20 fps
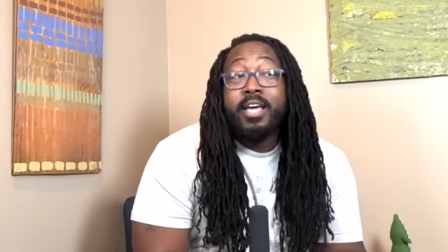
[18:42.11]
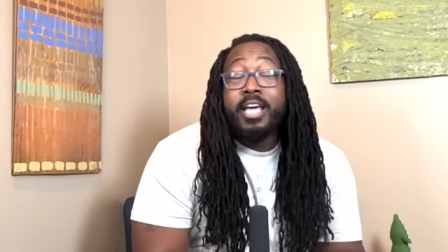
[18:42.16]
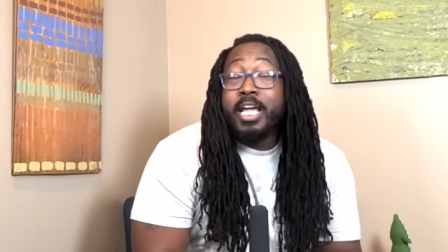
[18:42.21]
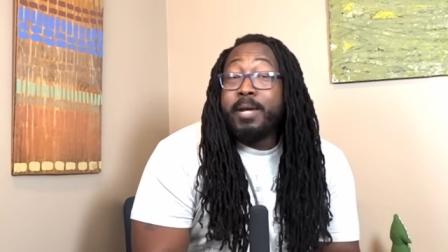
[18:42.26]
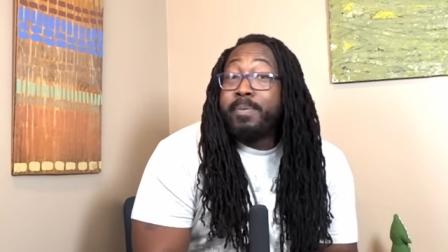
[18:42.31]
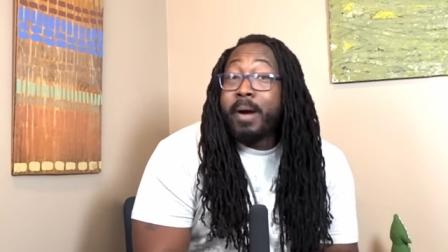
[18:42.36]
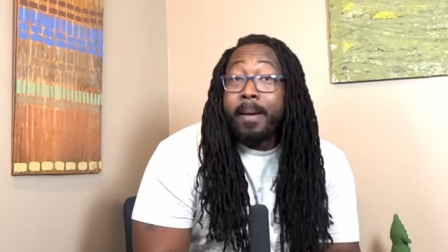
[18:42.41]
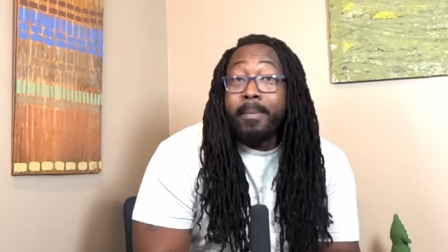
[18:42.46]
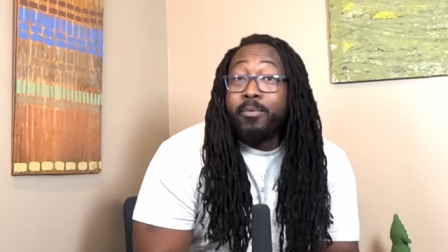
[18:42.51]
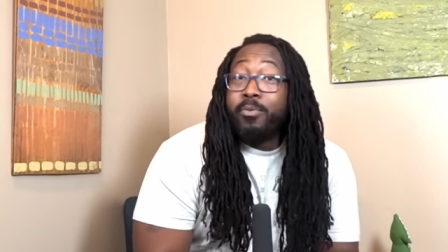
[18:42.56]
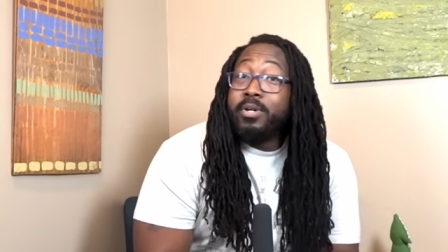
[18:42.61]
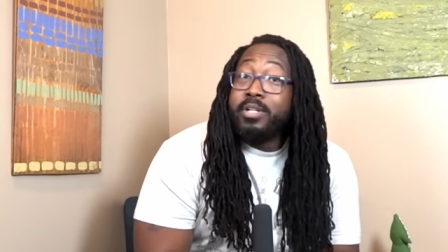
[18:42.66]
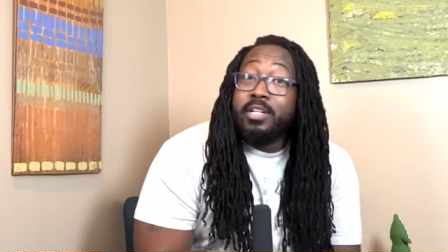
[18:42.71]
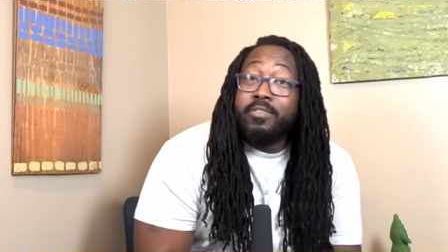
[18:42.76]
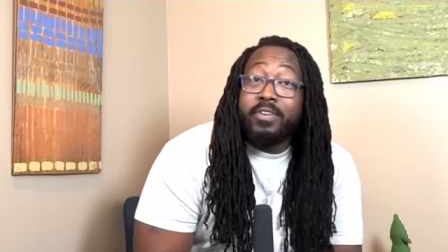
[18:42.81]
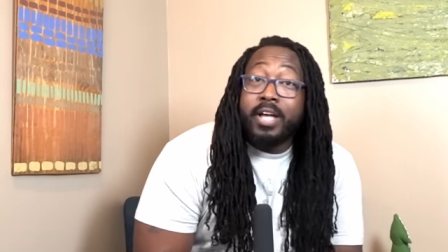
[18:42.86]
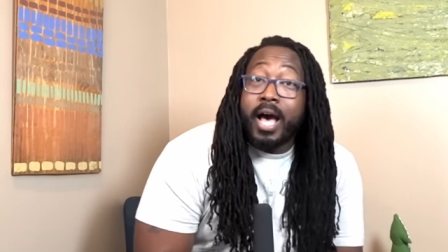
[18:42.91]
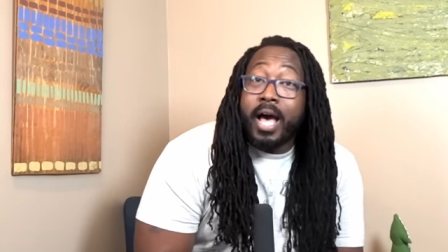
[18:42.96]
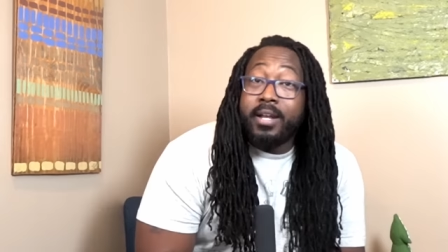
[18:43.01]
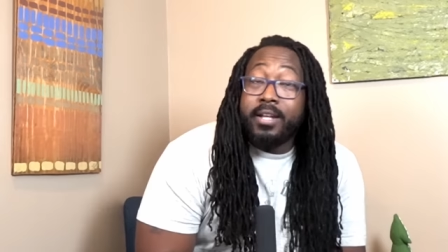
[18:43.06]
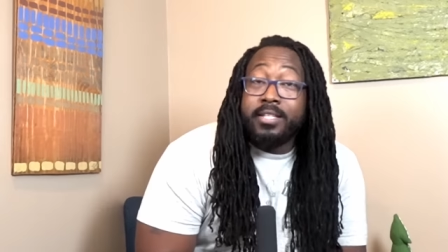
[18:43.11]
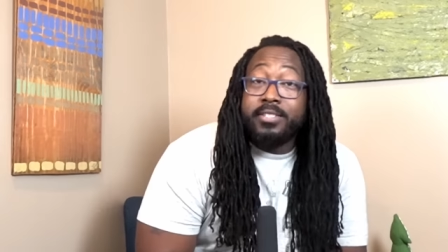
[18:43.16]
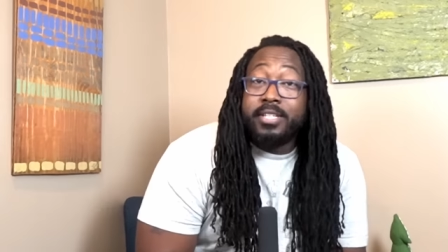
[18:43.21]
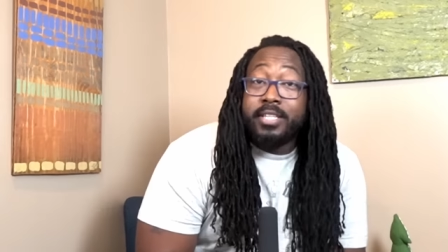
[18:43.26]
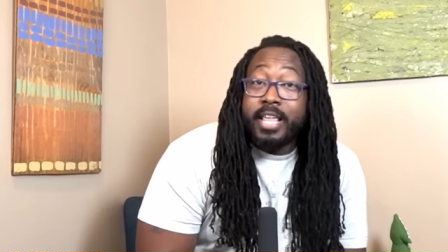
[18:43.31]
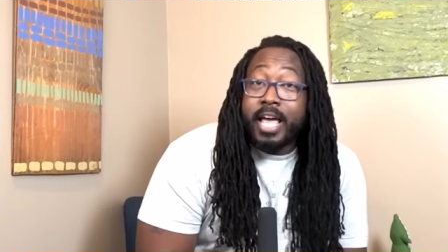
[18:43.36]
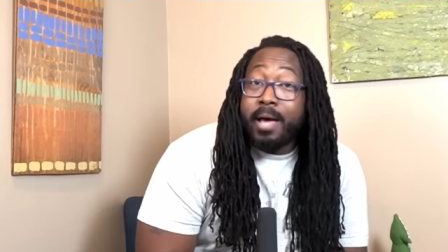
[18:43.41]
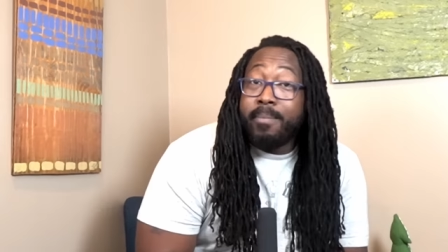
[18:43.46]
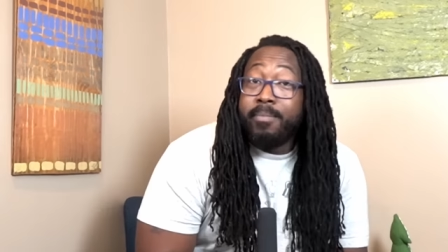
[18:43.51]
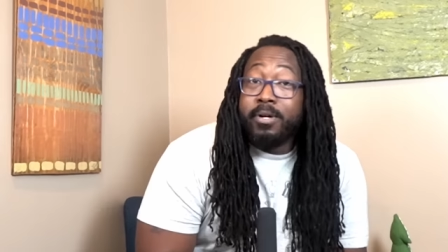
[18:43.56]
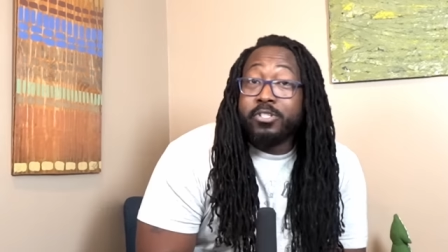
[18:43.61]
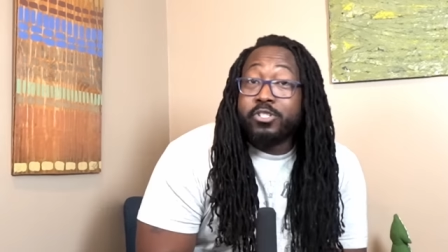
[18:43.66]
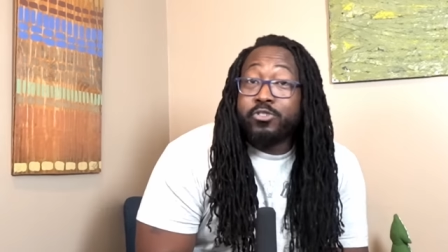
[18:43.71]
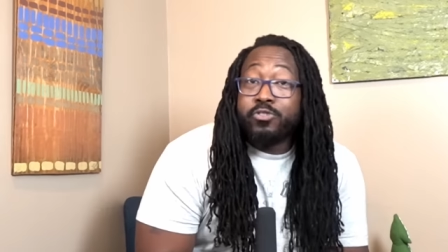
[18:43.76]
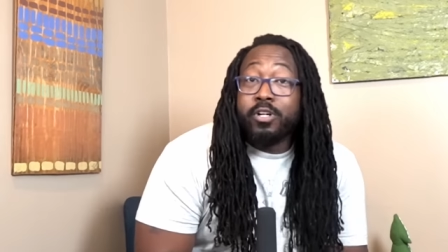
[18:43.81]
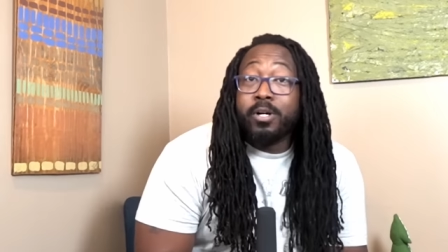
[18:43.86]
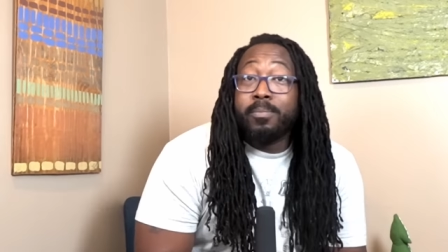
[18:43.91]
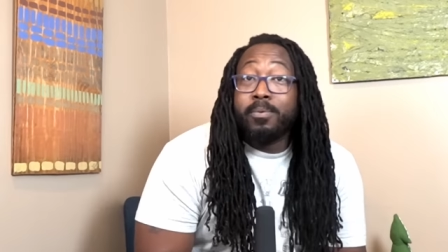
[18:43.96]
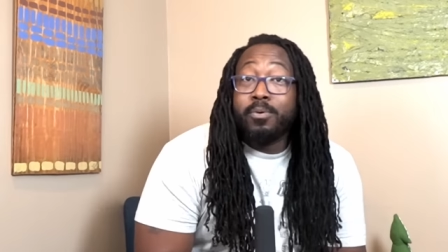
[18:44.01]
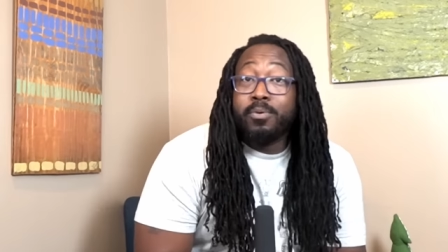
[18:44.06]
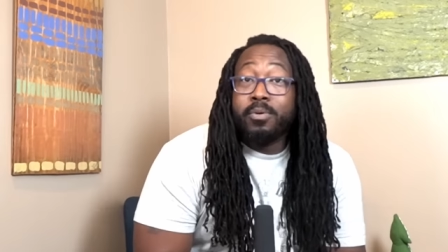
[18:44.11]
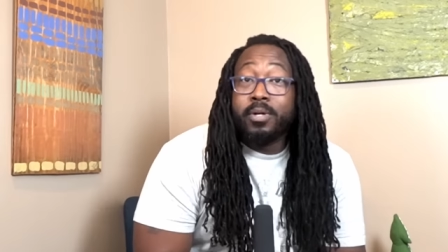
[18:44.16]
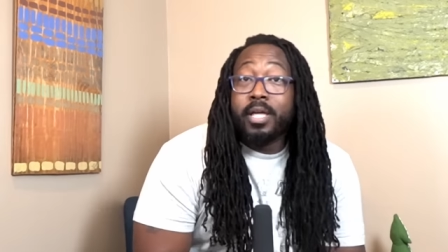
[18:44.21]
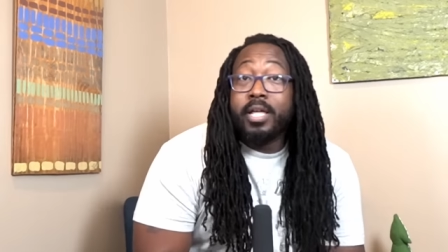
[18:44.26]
he probably wouldn't have gotten into that much trouble.